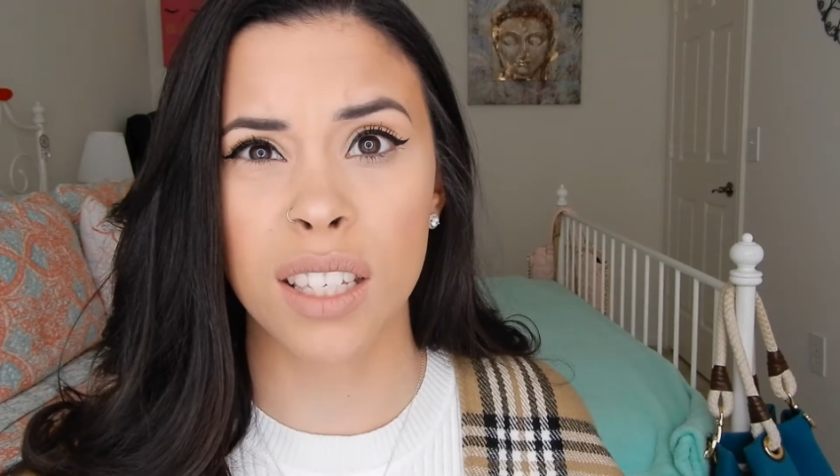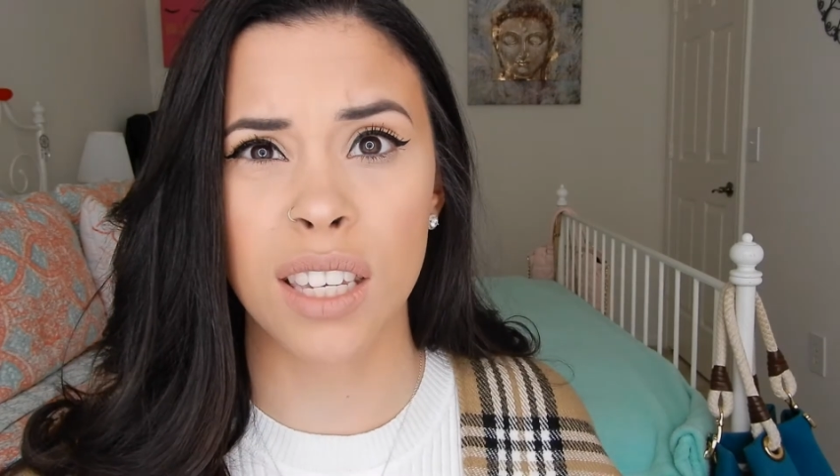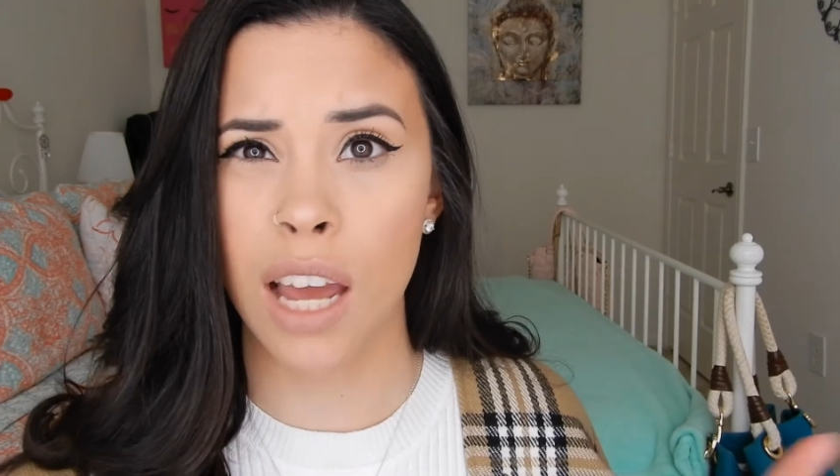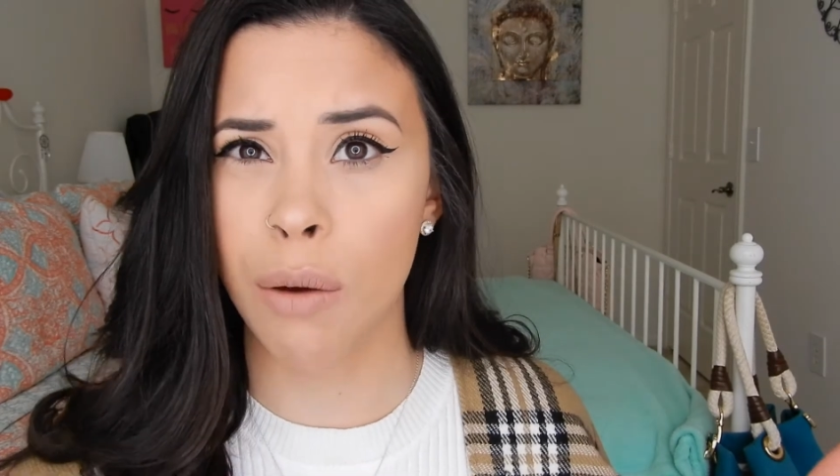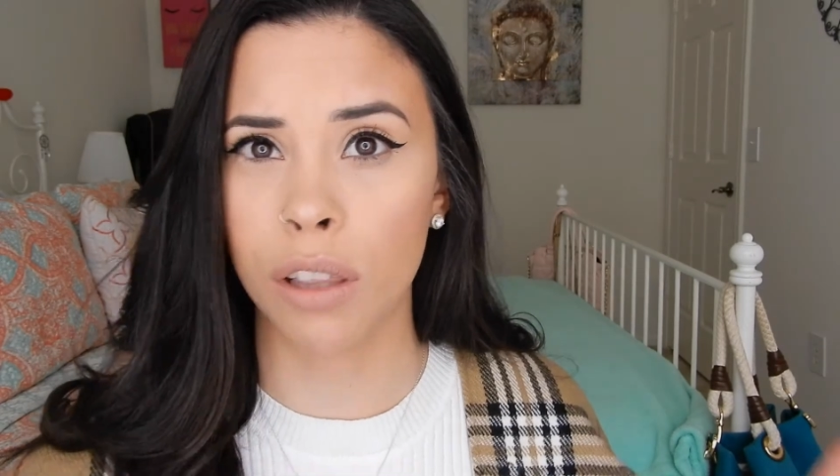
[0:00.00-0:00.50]

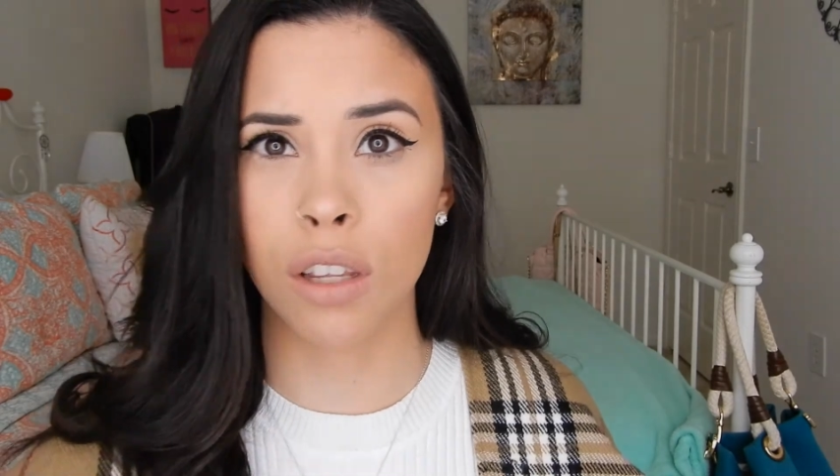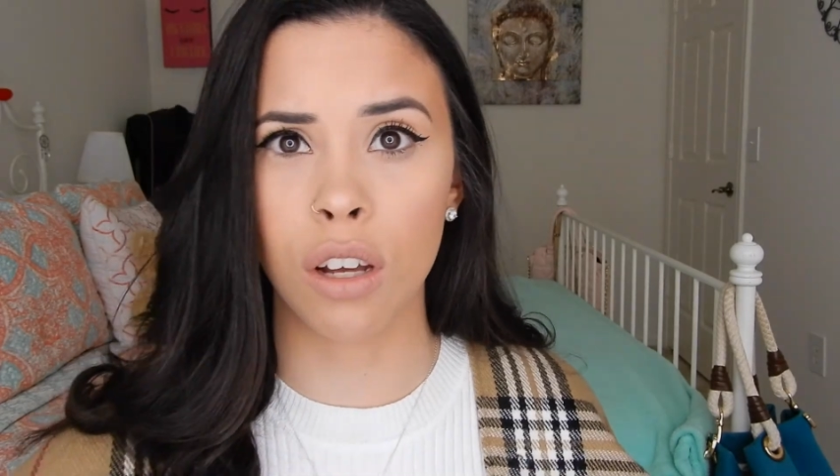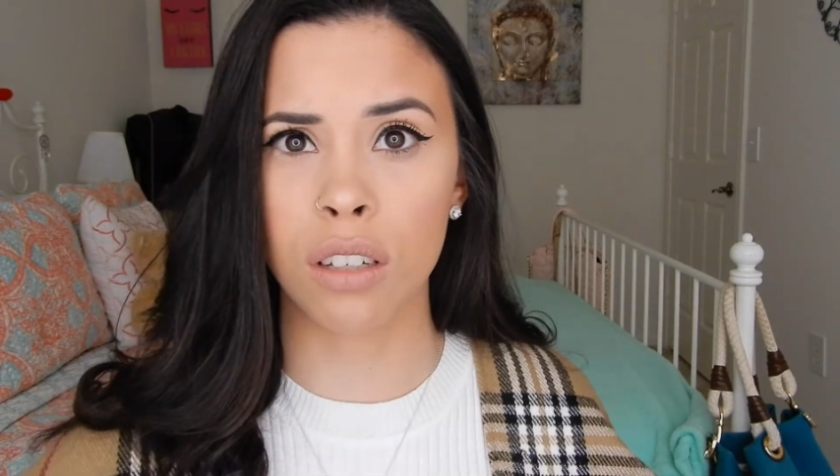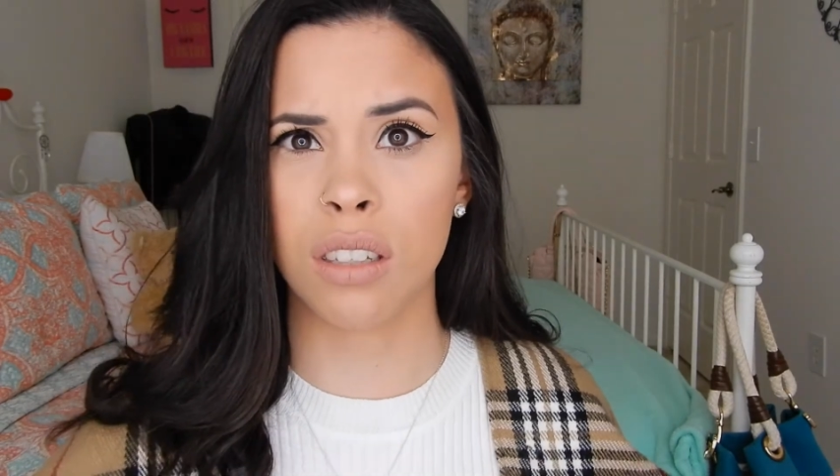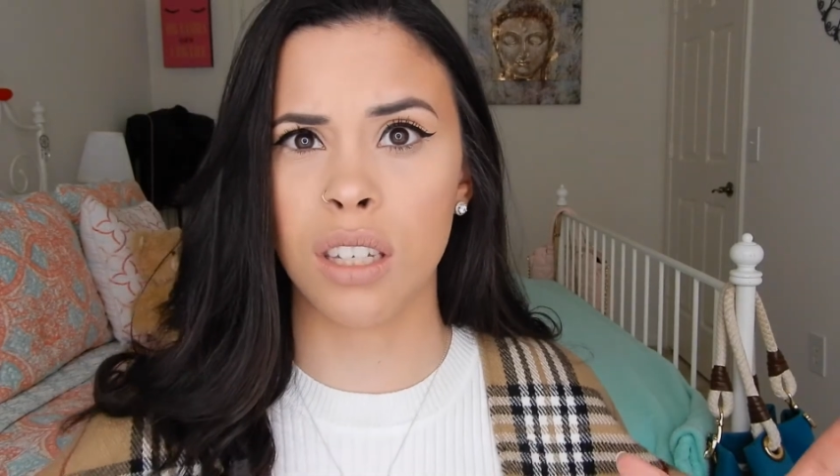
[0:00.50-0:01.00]
see how it
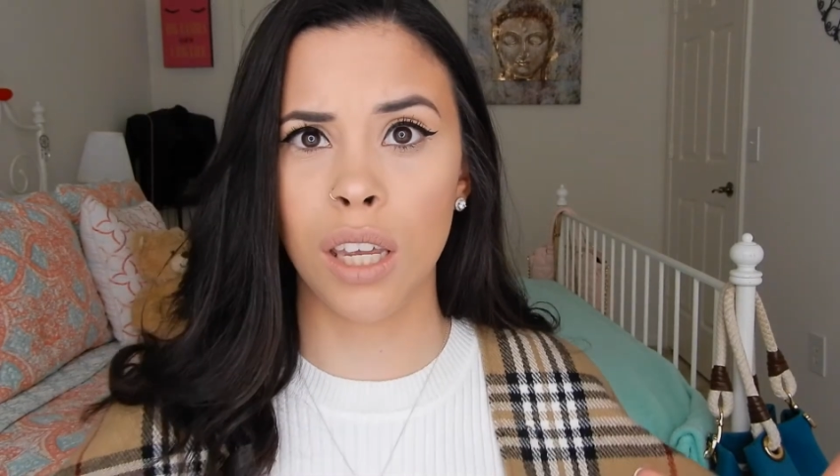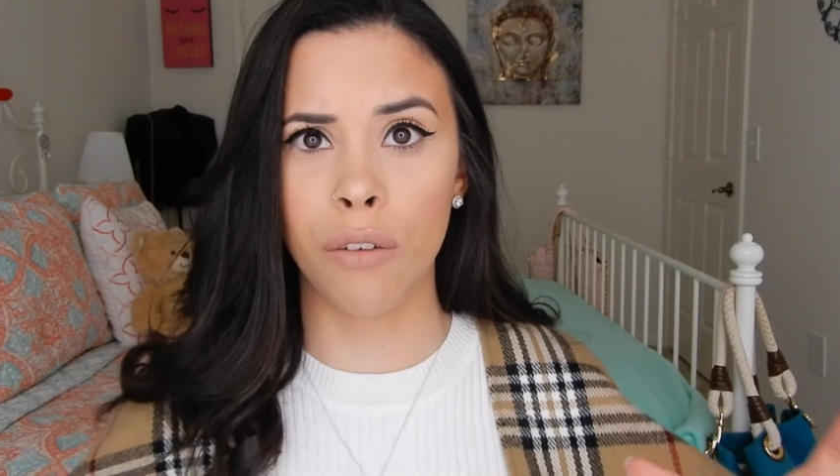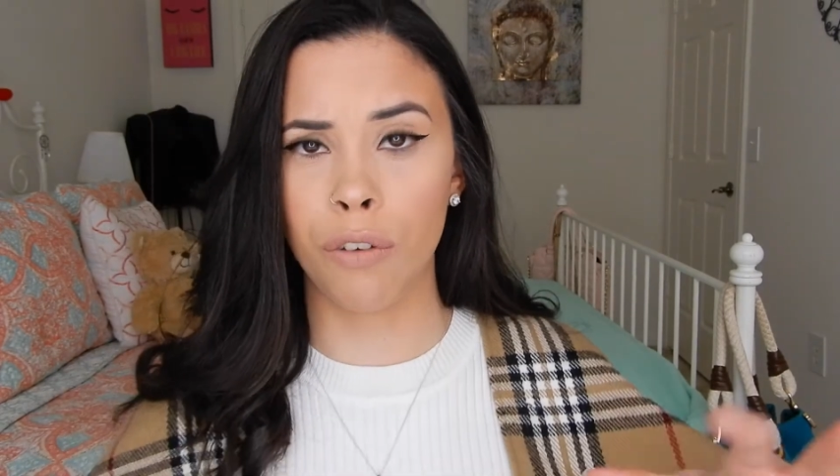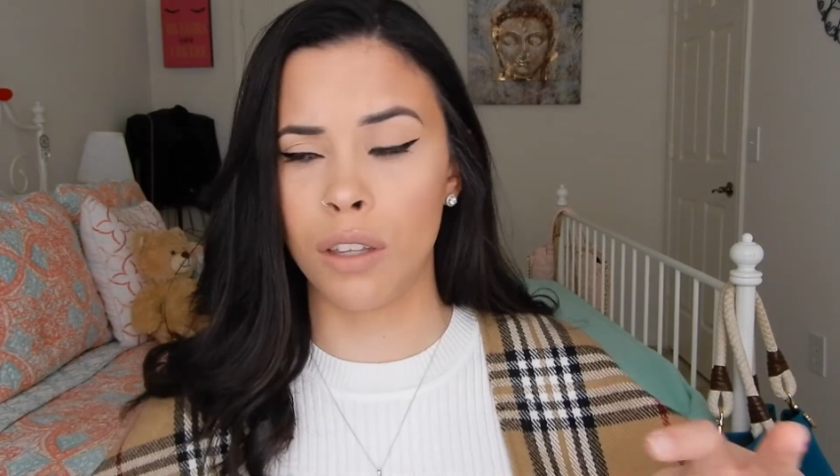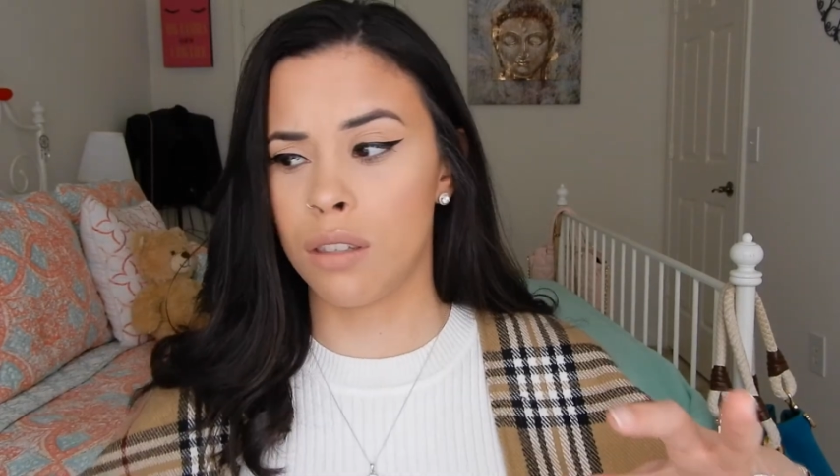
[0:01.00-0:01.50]
looks, see if